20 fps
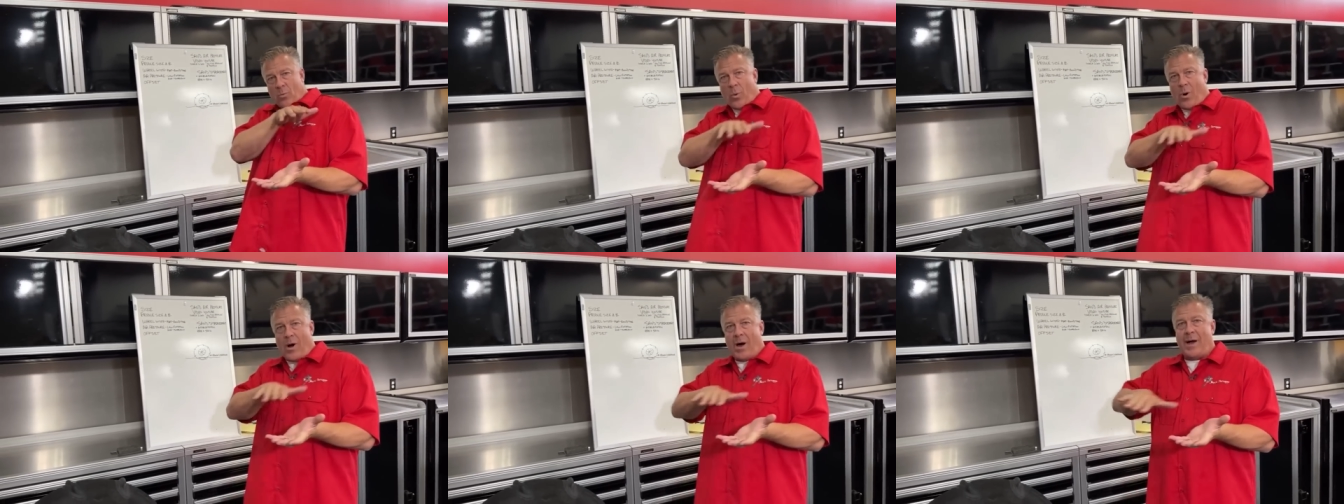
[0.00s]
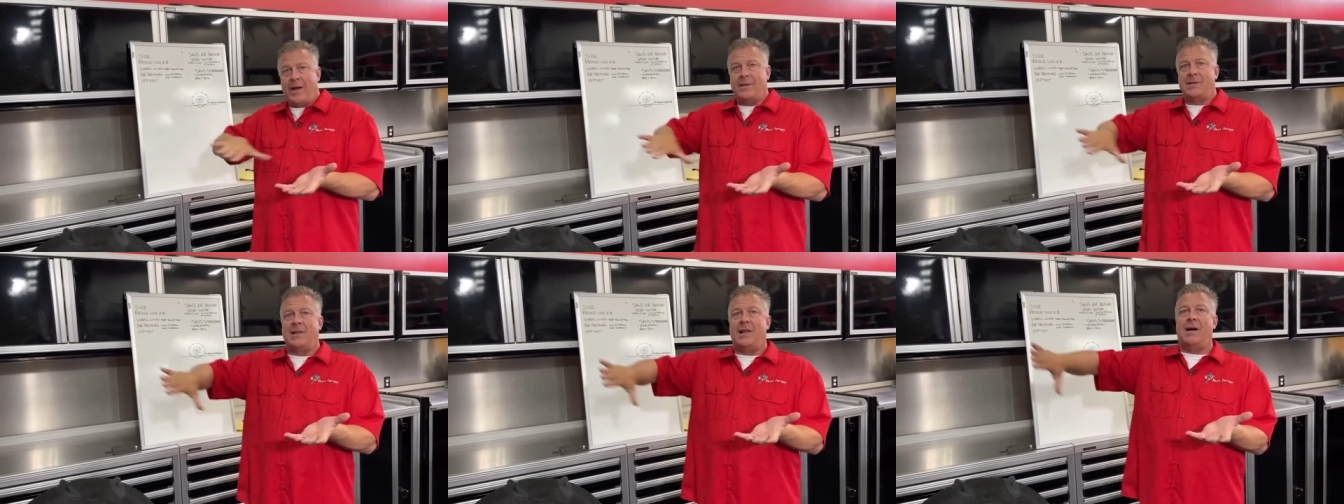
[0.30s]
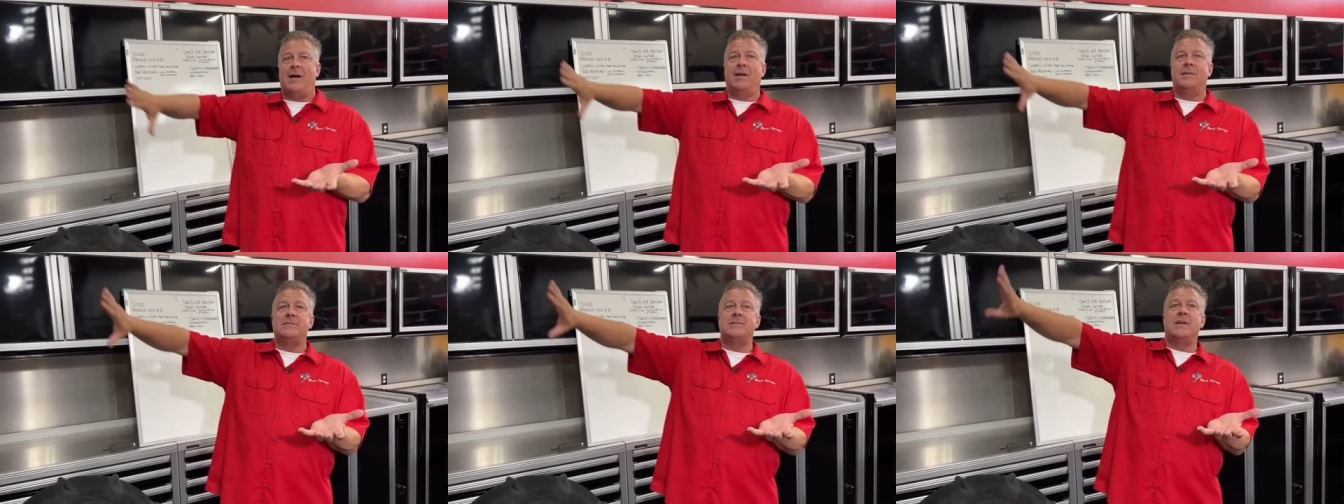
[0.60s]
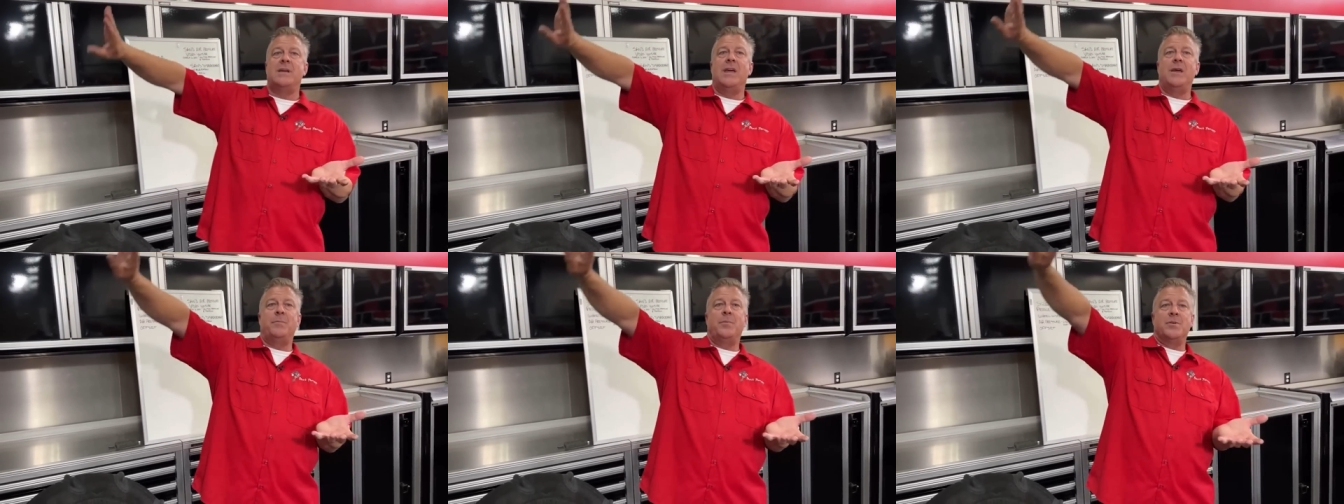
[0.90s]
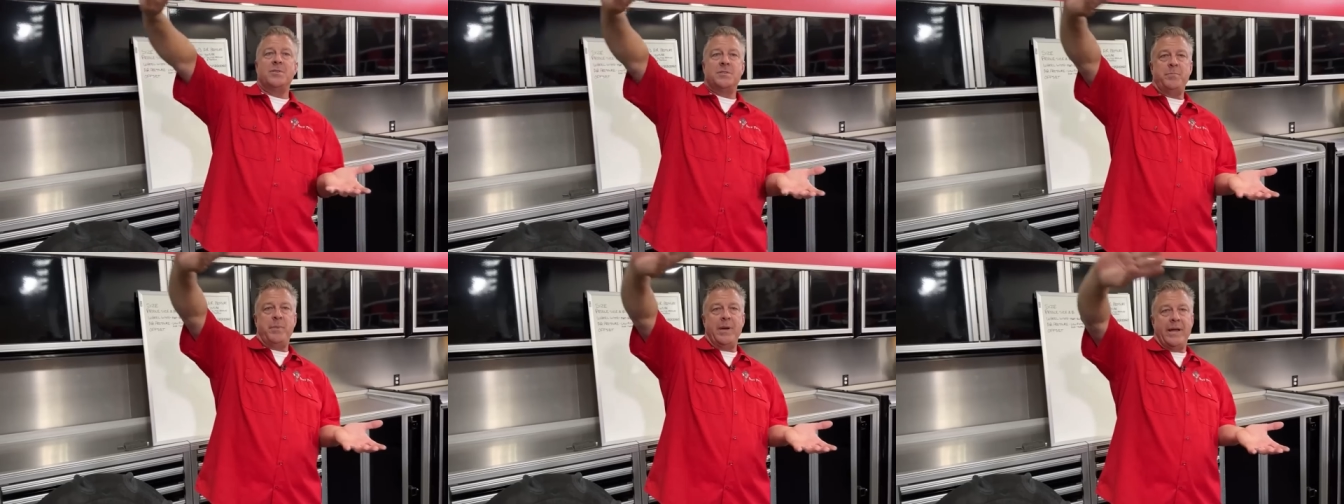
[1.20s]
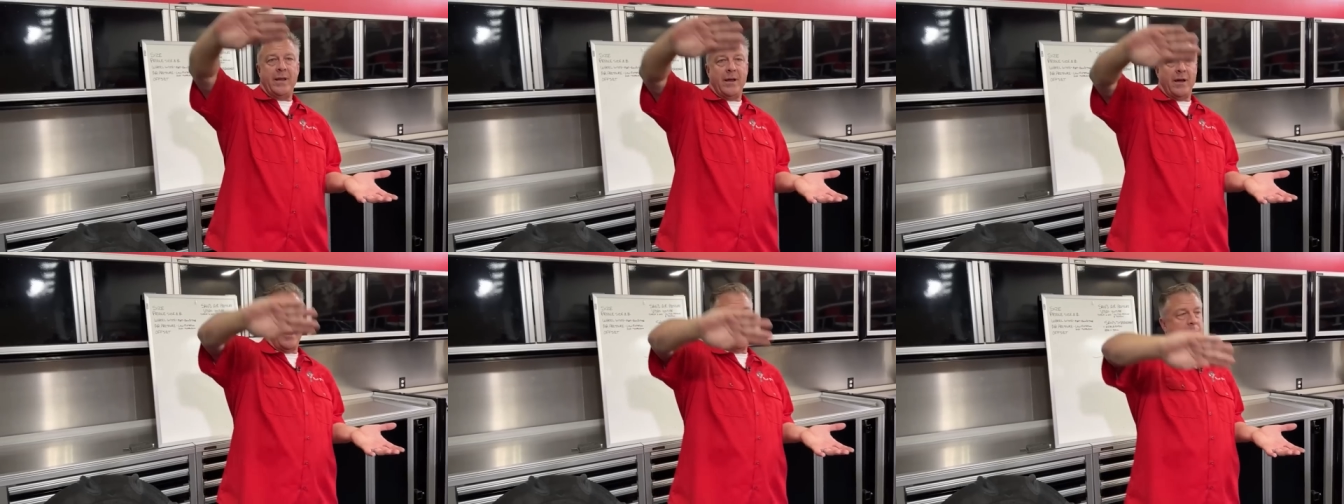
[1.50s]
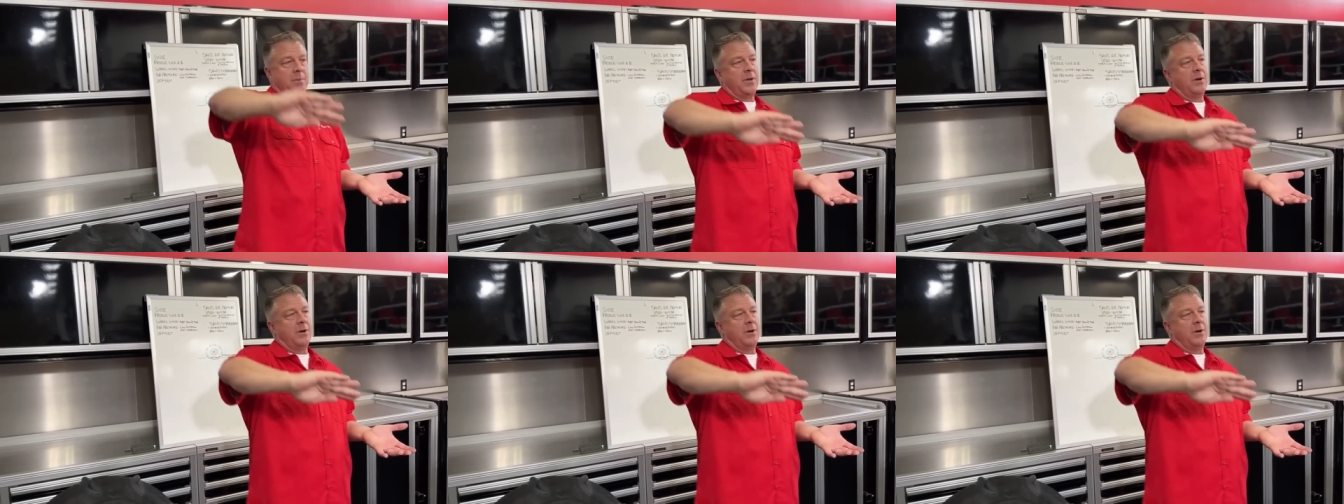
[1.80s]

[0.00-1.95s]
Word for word: wide lines and keep your speed up.